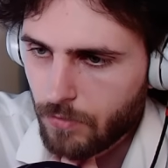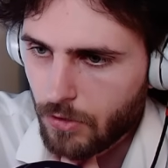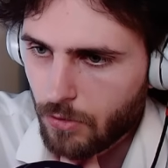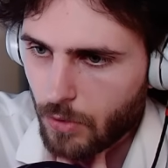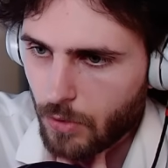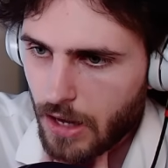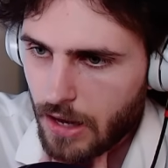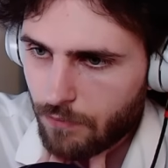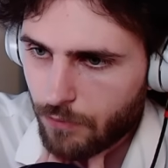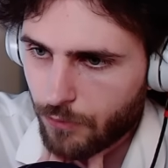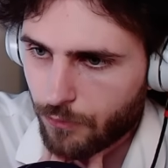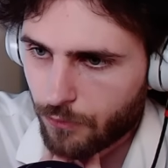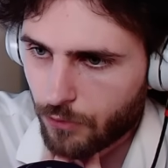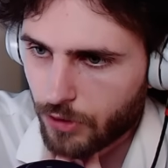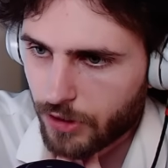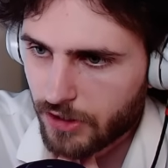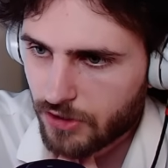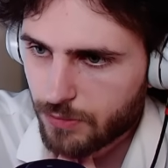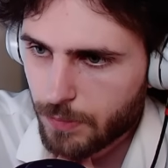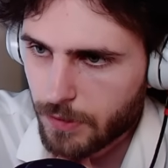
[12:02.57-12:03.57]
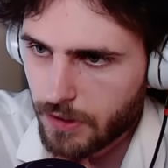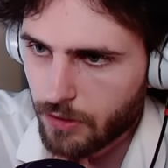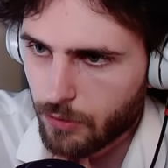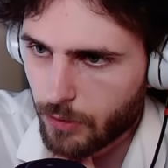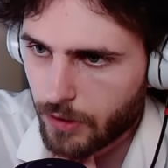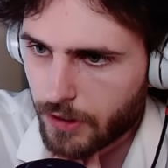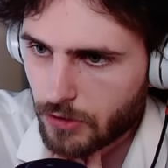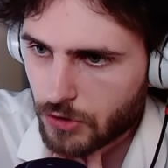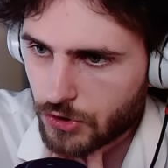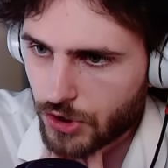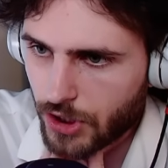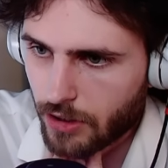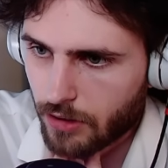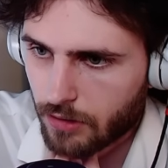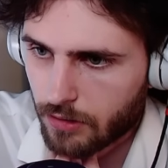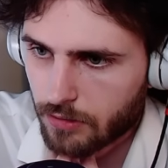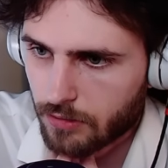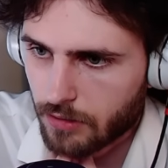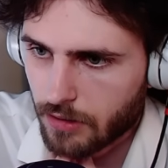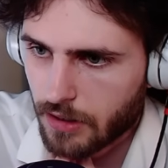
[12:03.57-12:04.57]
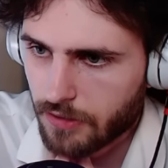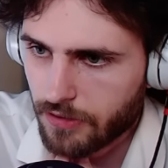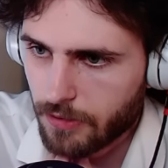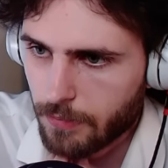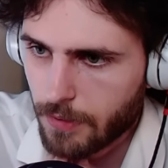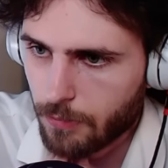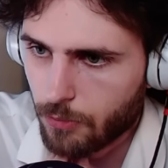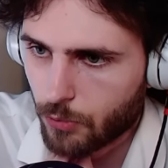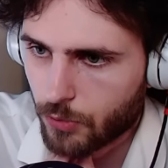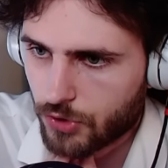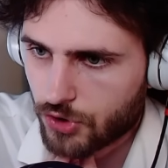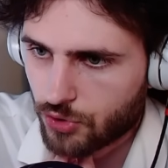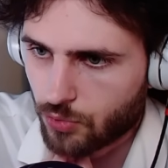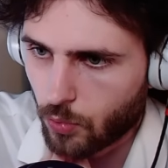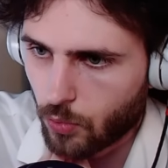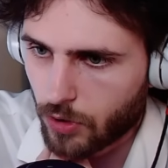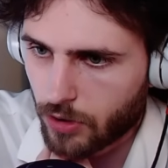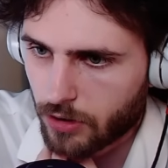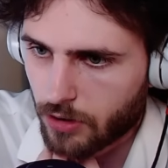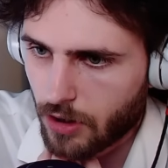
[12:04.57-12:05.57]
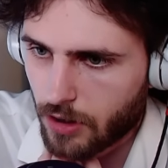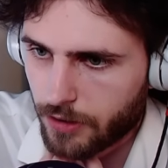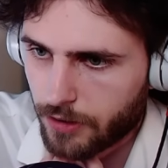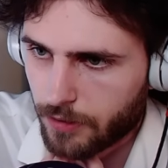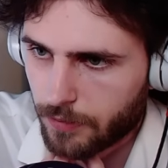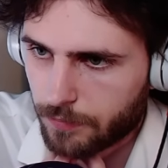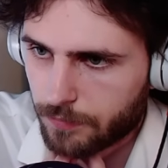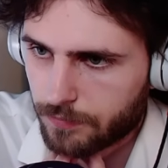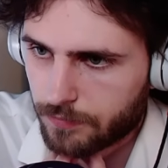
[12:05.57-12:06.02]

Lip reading: We'll have a full HP Greninja. And then maybe we just work on a...